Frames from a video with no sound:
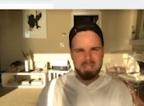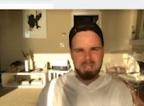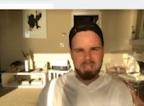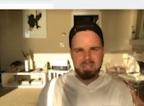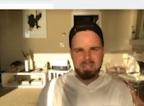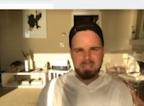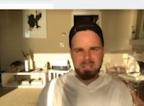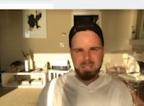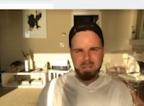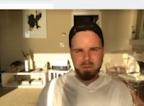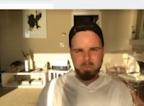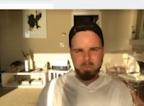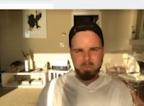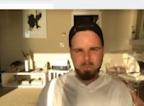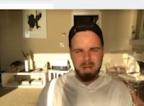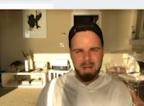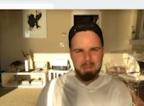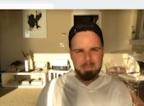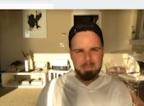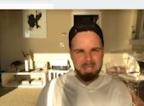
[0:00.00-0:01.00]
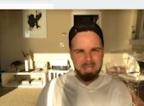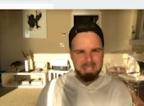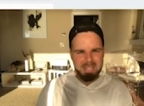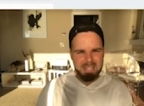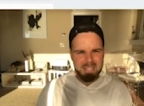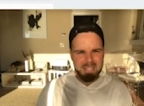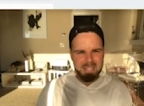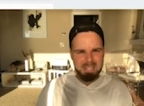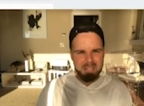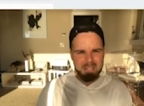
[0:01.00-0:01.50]
So what I mean
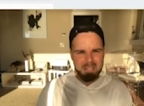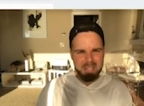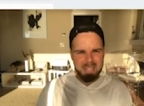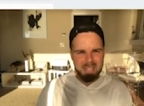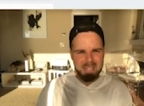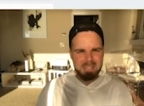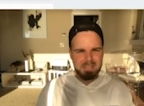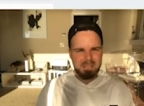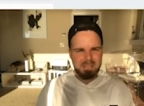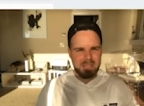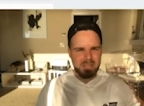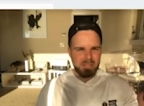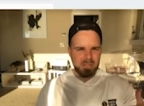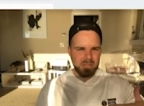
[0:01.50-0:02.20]
here is